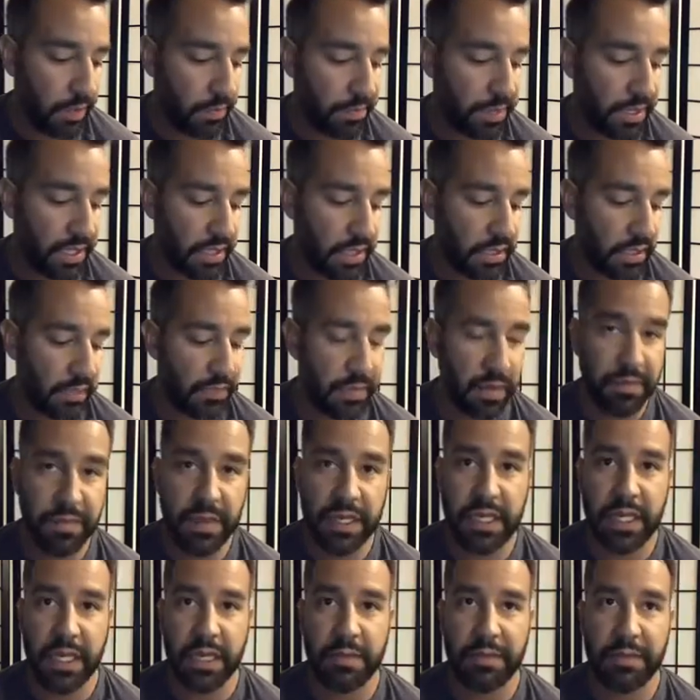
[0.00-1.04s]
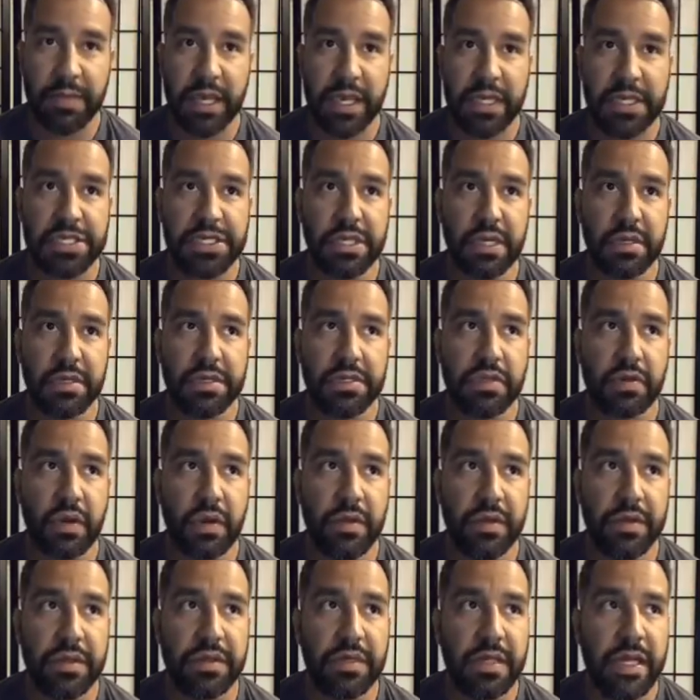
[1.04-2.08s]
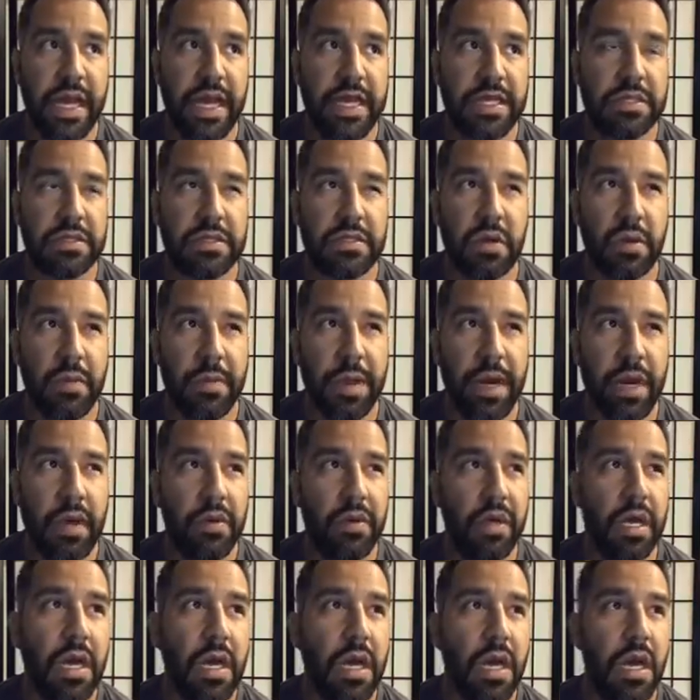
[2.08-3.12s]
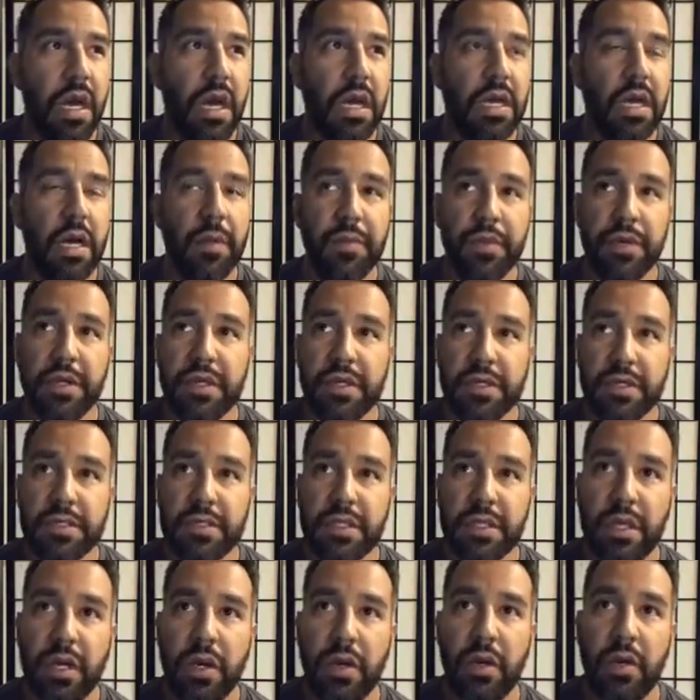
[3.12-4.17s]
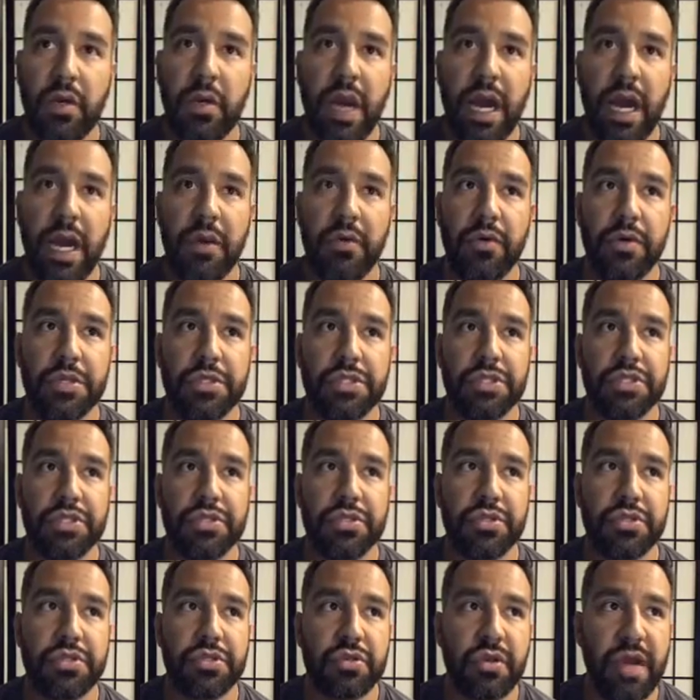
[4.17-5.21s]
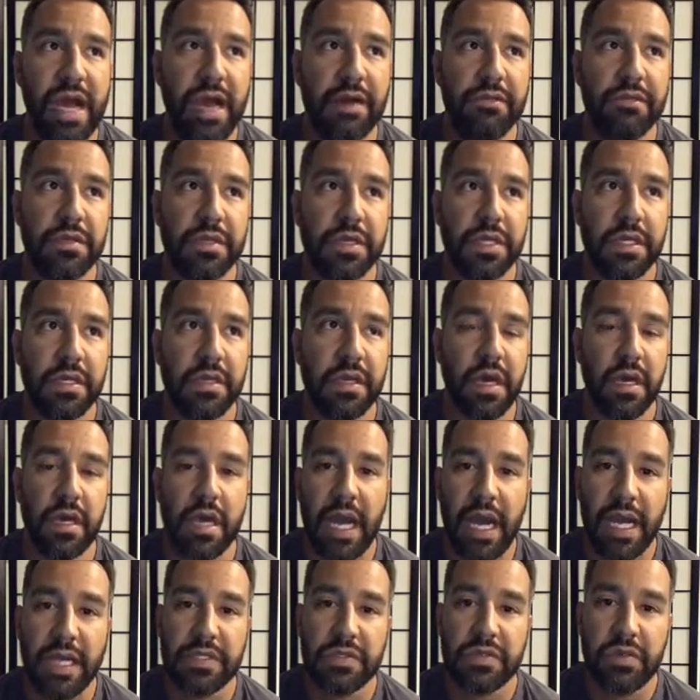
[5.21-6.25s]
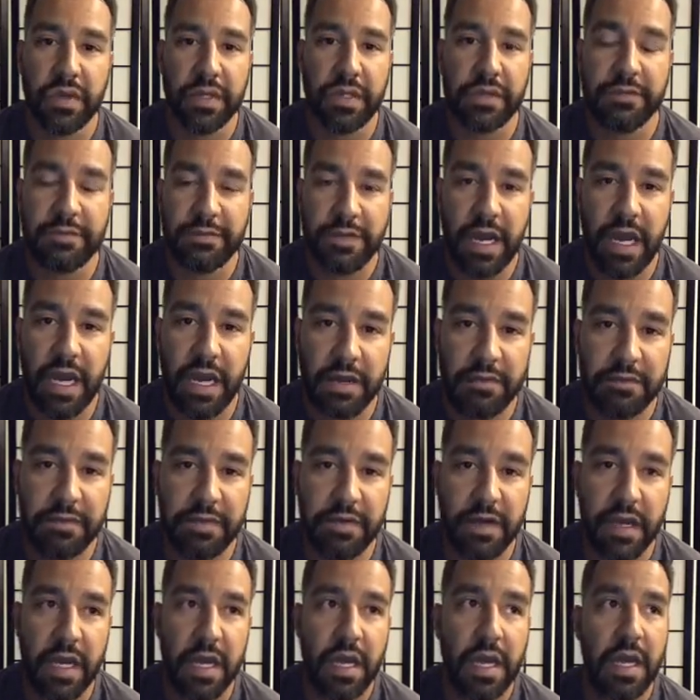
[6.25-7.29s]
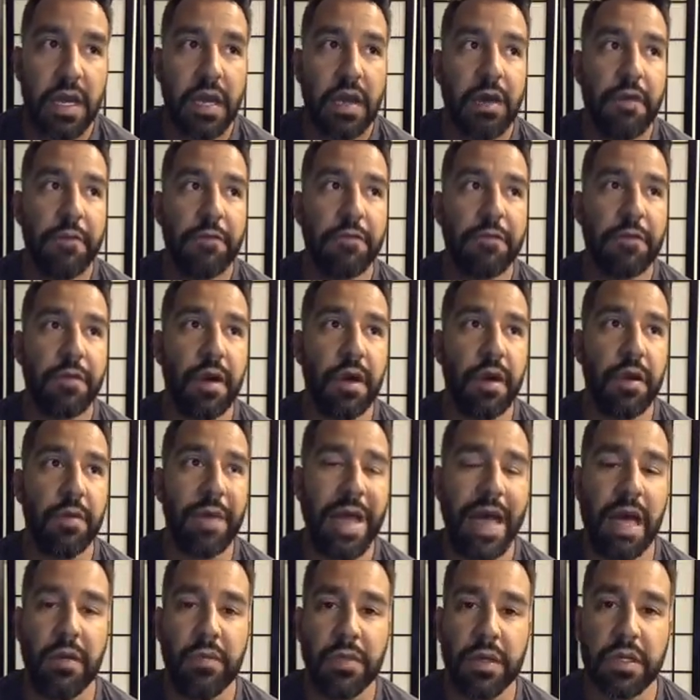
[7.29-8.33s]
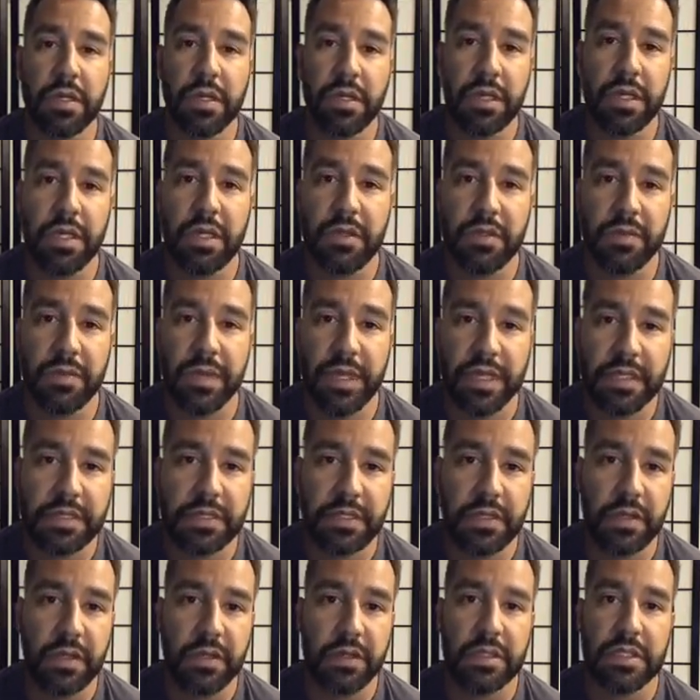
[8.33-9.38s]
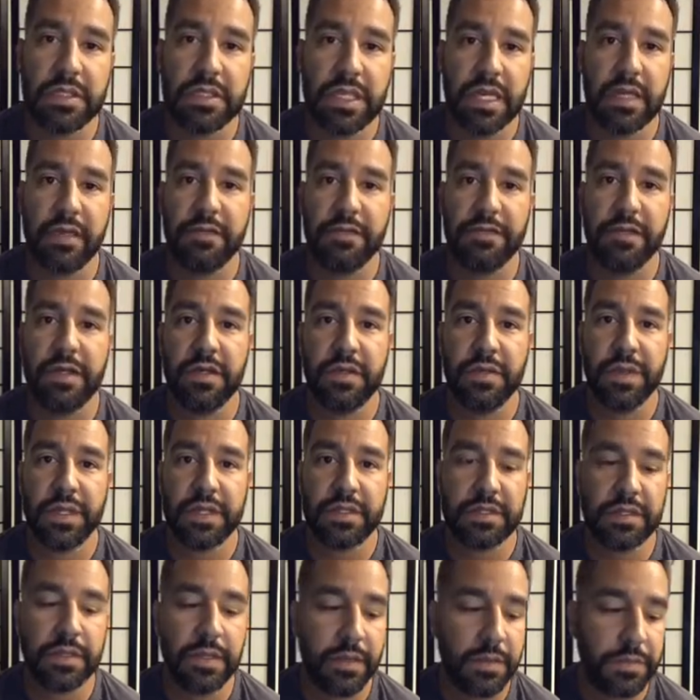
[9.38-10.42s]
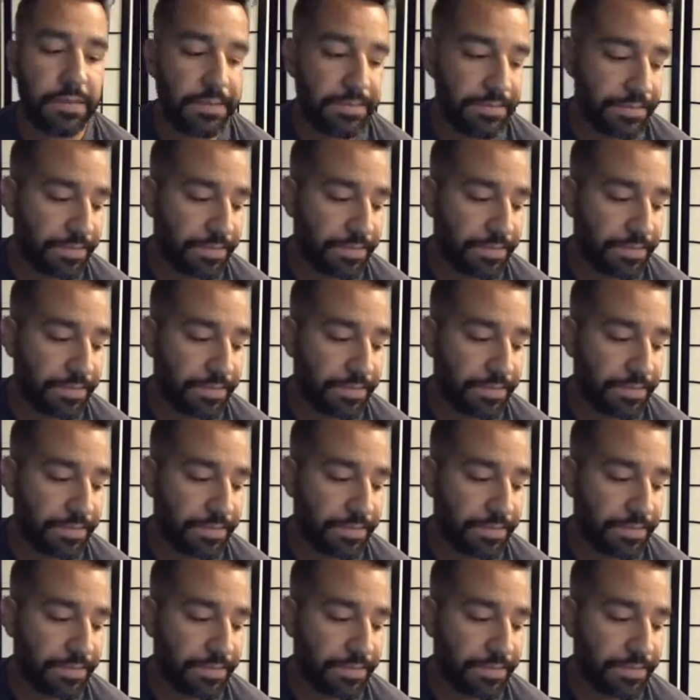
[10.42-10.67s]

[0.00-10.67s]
But let me begin by sharing a story with you guys. So about a couple years ago, I was traveling on I-25 from Albuquerque, New Mexico to Santa Fe, New Mexico.